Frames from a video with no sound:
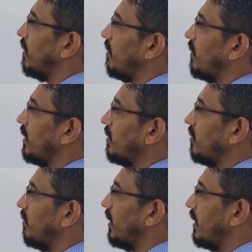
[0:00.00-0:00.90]
will be
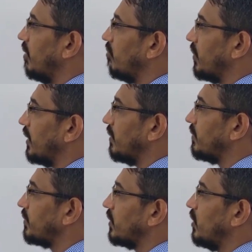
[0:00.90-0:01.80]
what? 1 ampere.
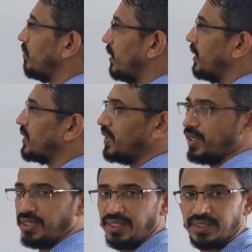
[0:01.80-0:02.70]
Hope you are
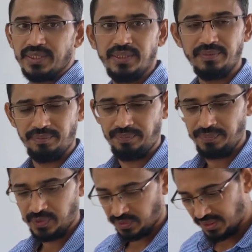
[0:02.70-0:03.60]
understanding this.
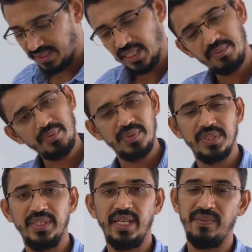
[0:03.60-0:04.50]
So this type of
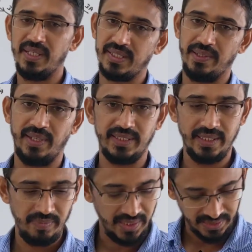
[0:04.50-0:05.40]
question they have asked in our
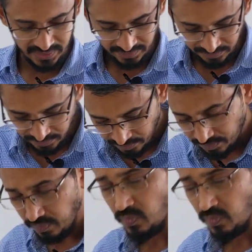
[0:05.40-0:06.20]
exam. Yes.